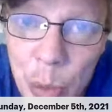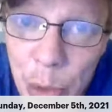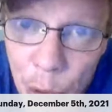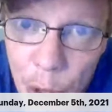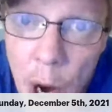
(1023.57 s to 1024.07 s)
is
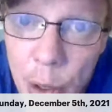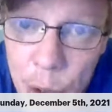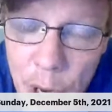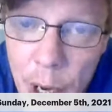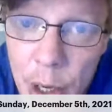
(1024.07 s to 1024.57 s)

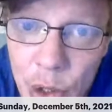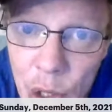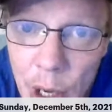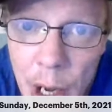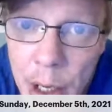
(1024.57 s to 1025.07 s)

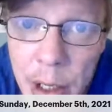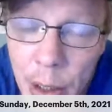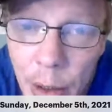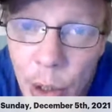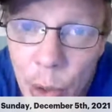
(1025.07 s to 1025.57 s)
bureaucratize any
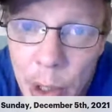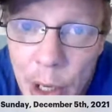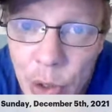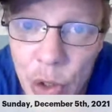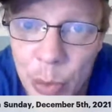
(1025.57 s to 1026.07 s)
loan
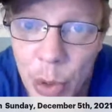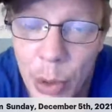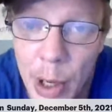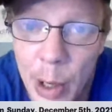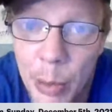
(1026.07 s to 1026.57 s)
cancellation
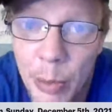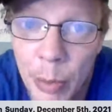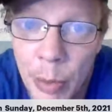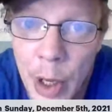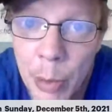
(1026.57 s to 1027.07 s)
program
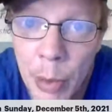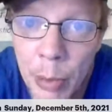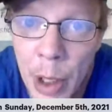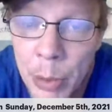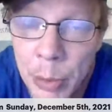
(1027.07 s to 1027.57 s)
they
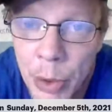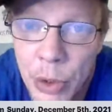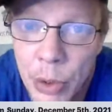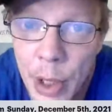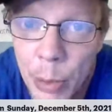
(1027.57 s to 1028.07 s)
might be put
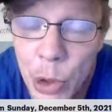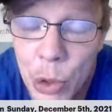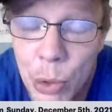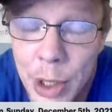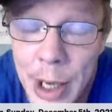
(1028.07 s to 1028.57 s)
to them
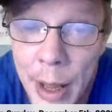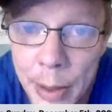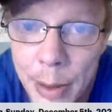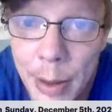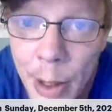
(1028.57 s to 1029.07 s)
to
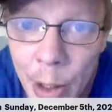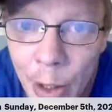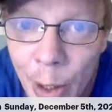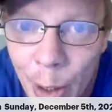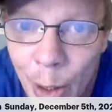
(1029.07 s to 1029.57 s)
death,
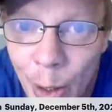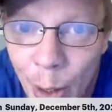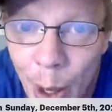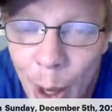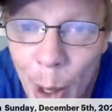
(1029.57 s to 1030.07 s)

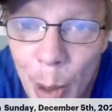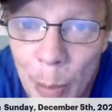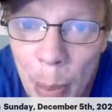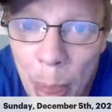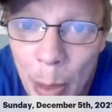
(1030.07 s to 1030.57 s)

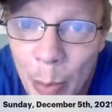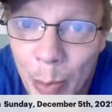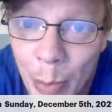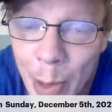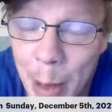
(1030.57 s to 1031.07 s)
Biden
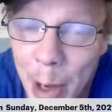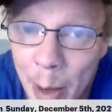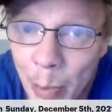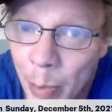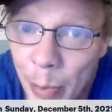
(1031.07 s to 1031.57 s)

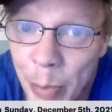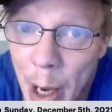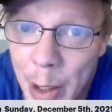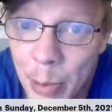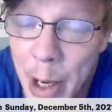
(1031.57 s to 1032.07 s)

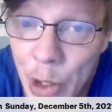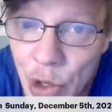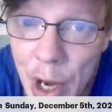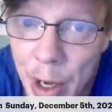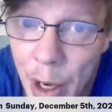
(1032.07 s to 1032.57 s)
may
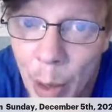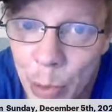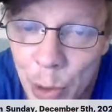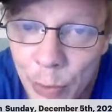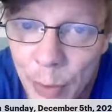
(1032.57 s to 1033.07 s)
say
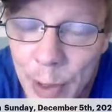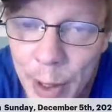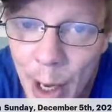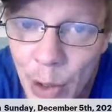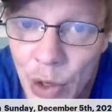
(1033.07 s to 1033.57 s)
up to
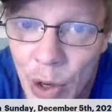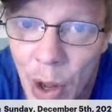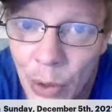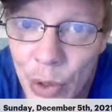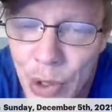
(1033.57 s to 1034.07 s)

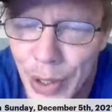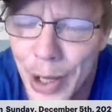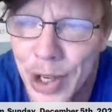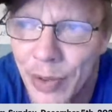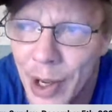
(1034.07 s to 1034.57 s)
$50,000, and
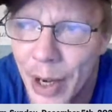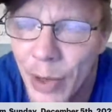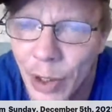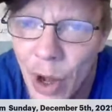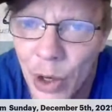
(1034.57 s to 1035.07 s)
that's even kind of
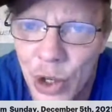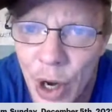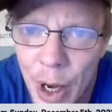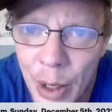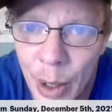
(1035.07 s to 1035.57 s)
a long
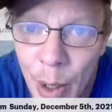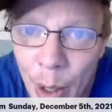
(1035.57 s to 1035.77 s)
shot.